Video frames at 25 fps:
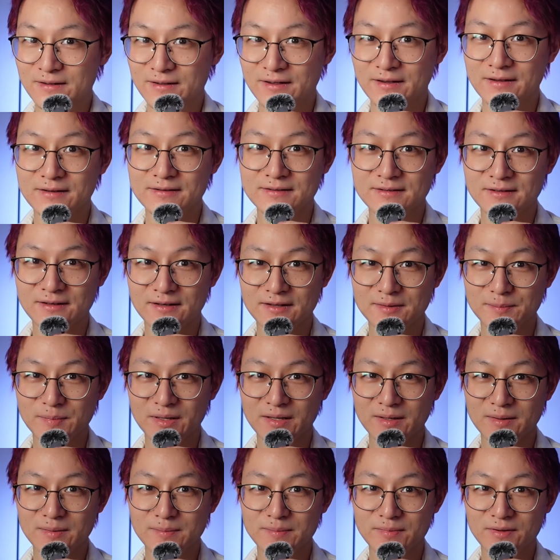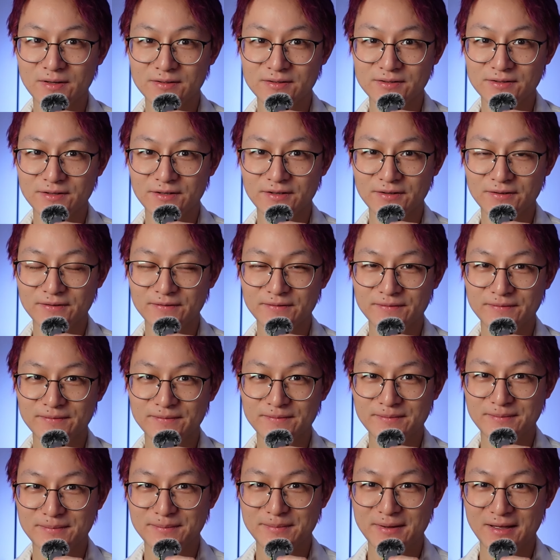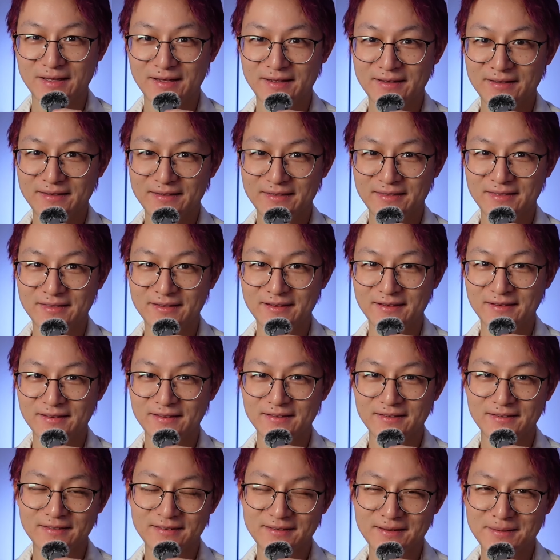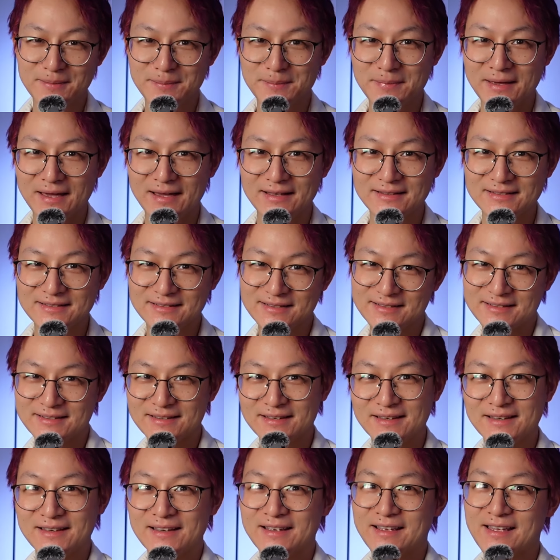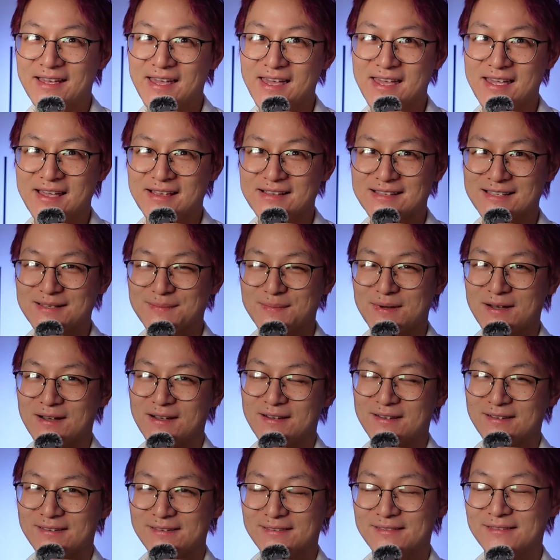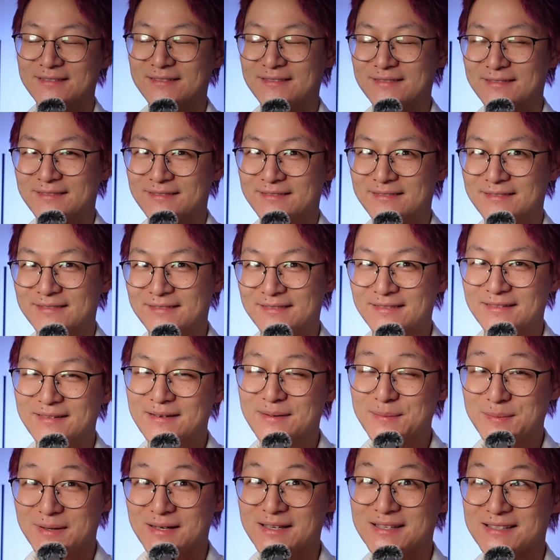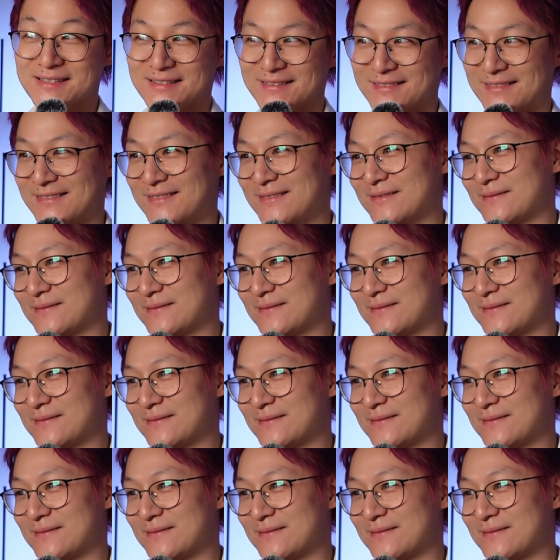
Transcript: is gonna be brought to you by this bad ASMR person.